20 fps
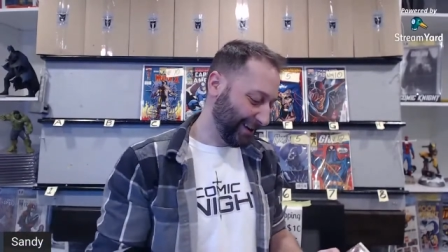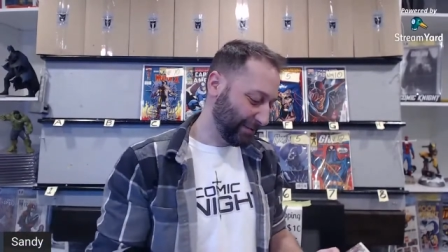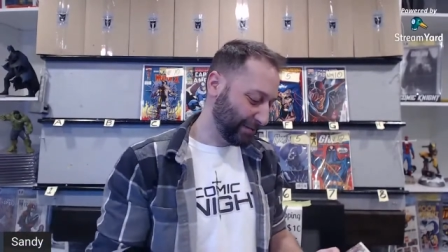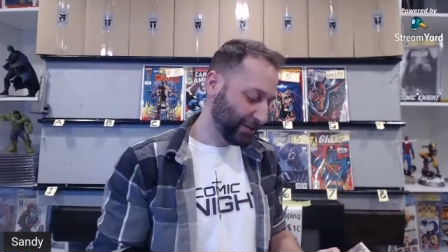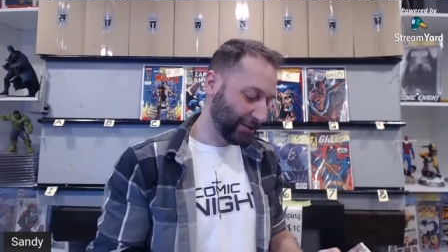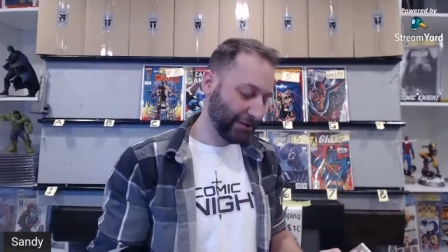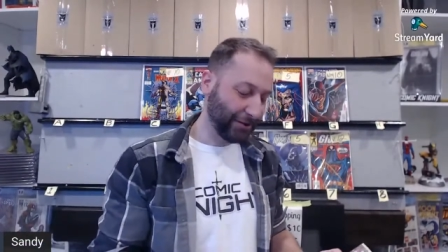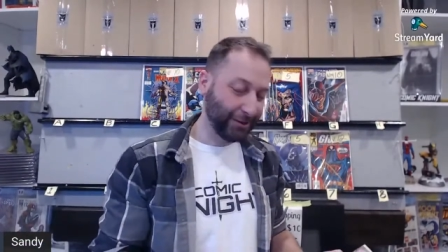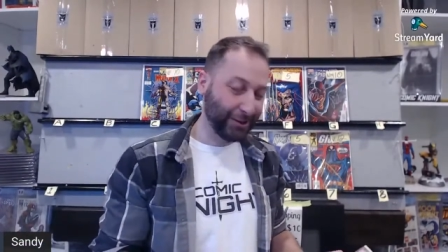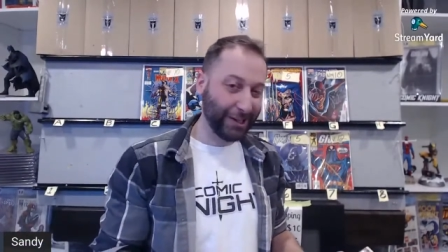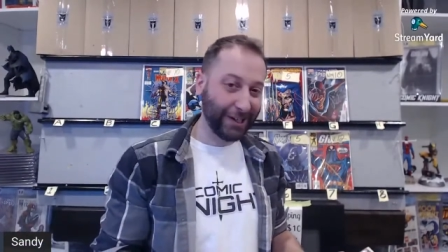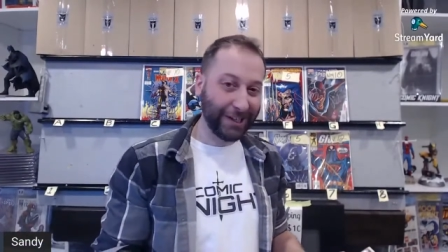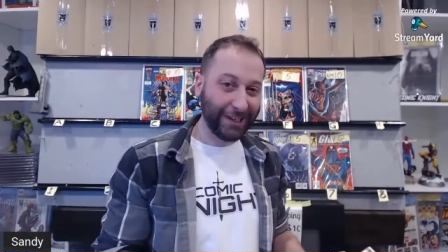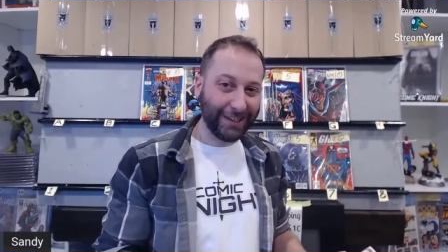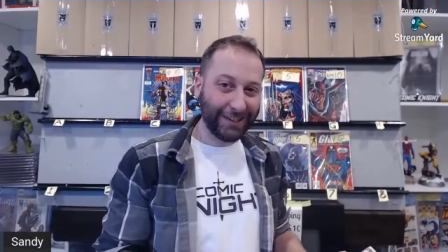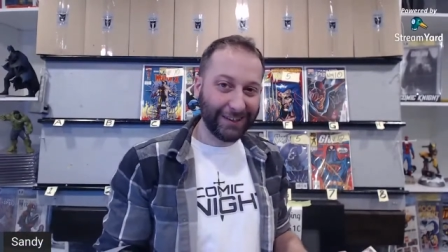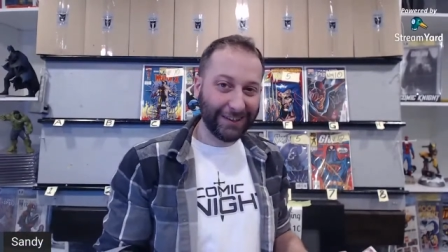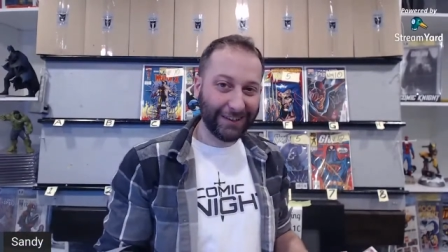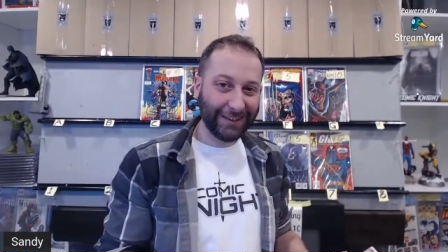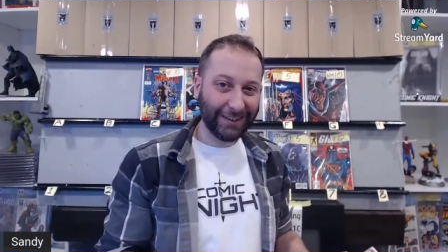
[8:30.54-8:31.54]
I'm sure you
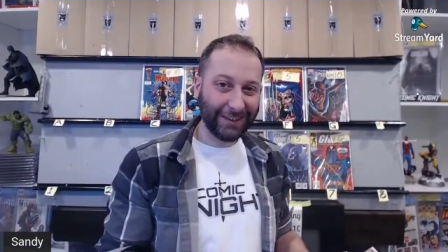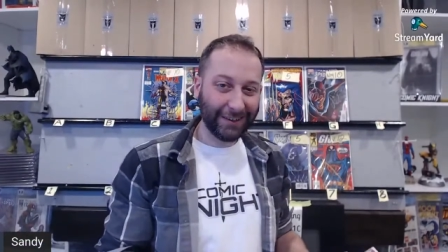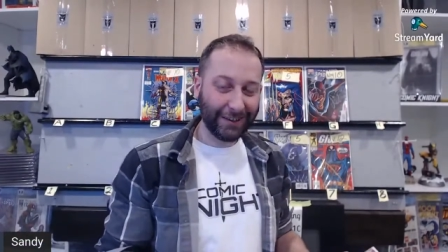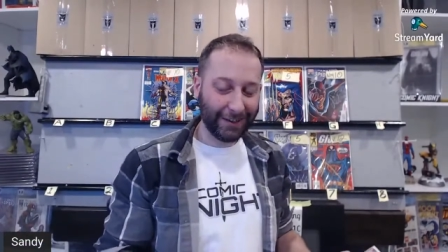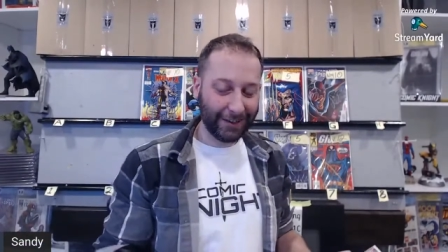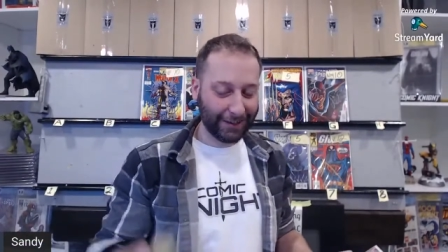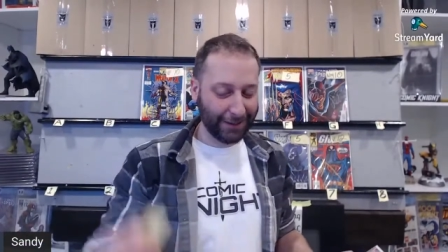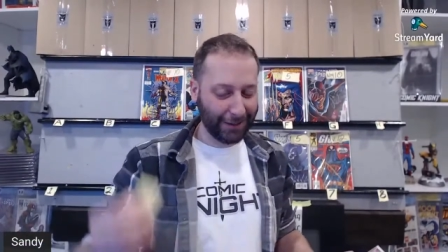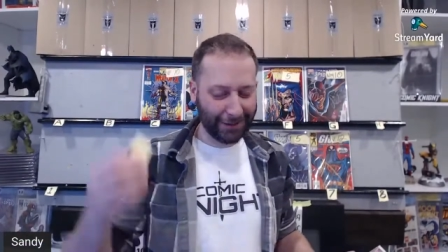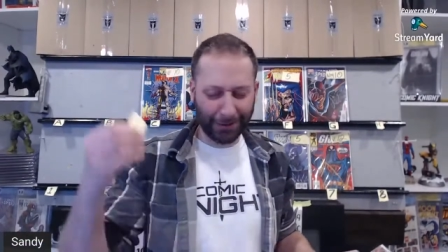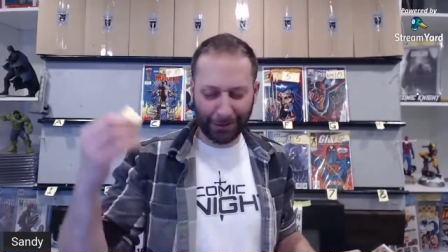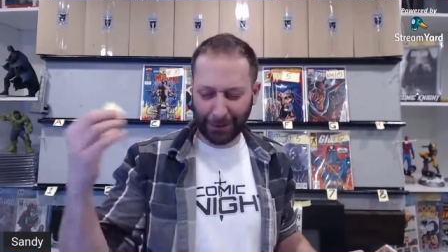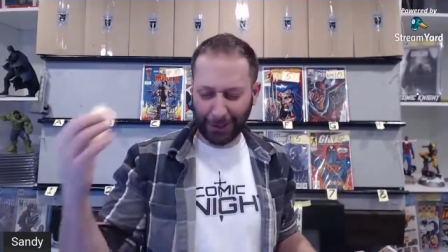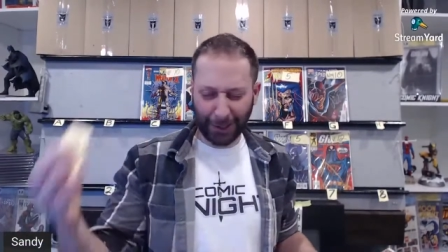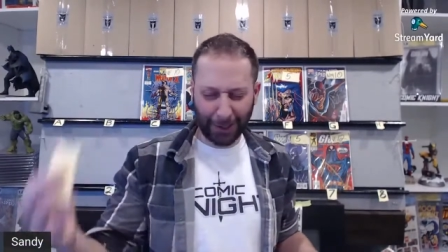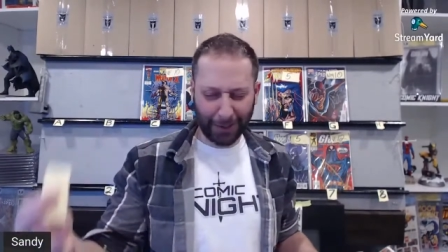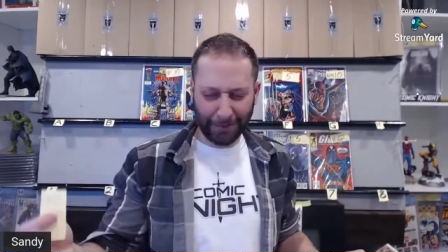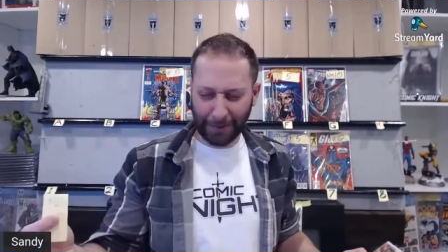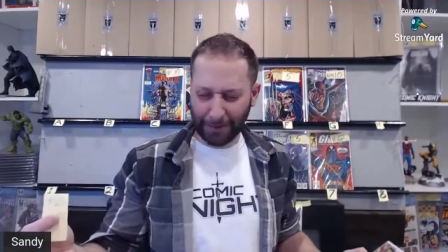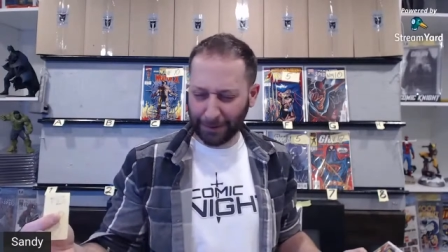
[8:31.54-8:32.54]
did. I talk to a
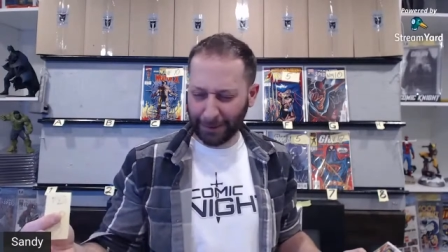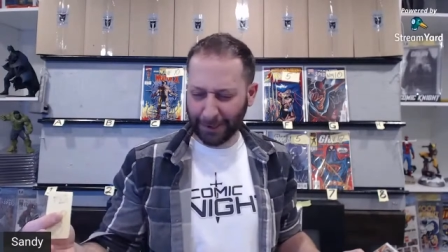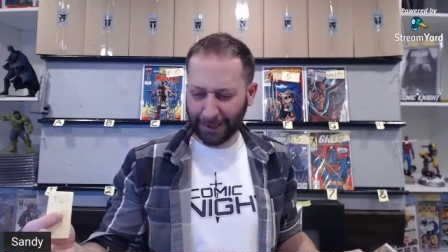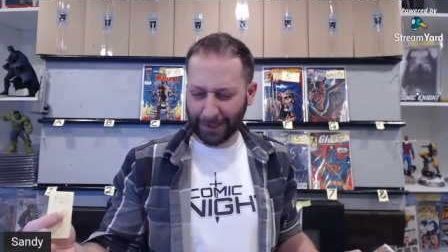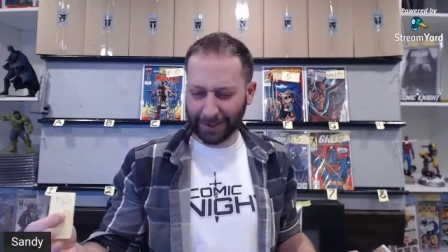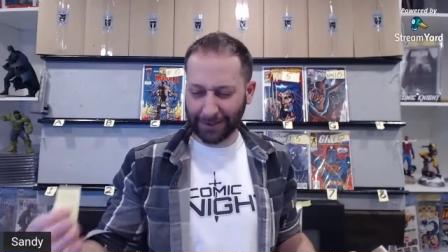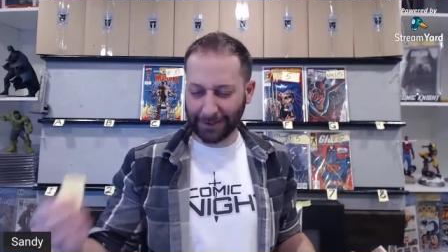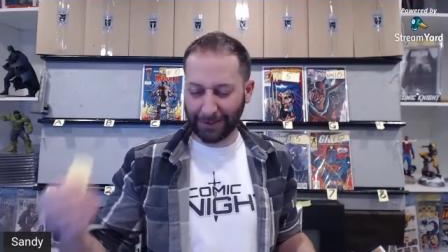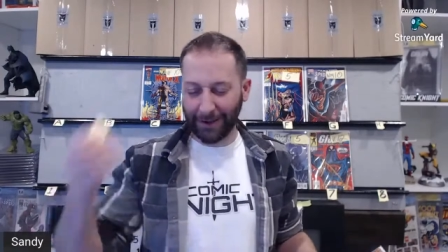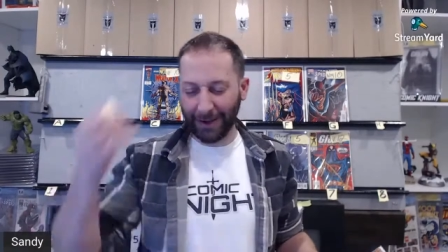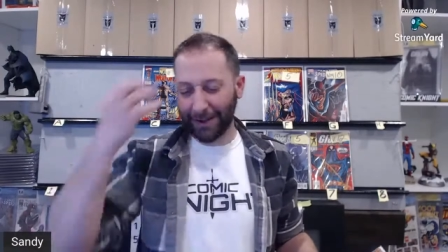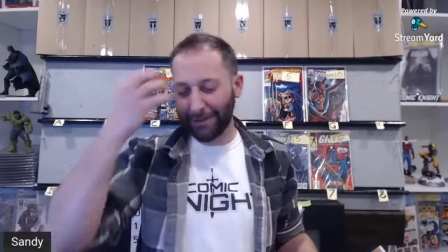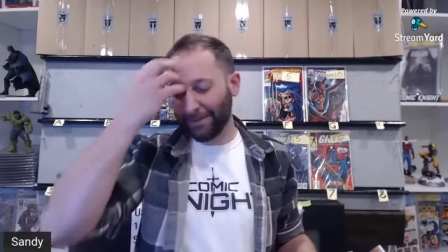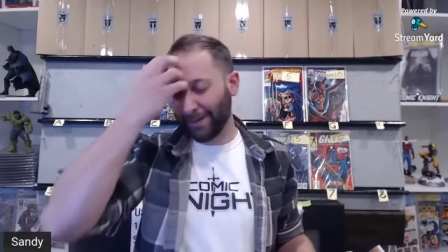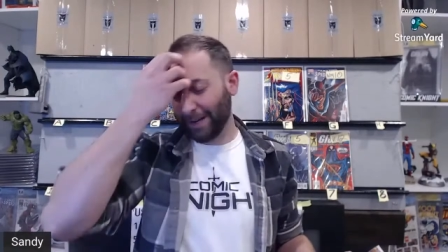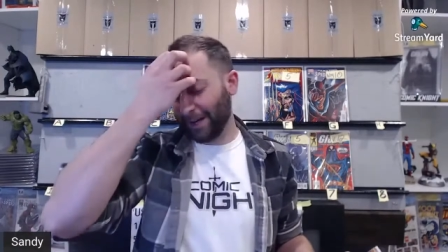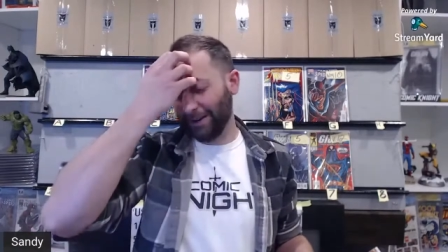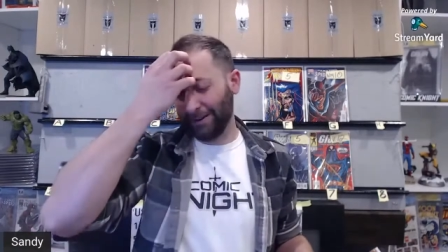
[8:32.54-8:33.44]
lot of people on Instagram.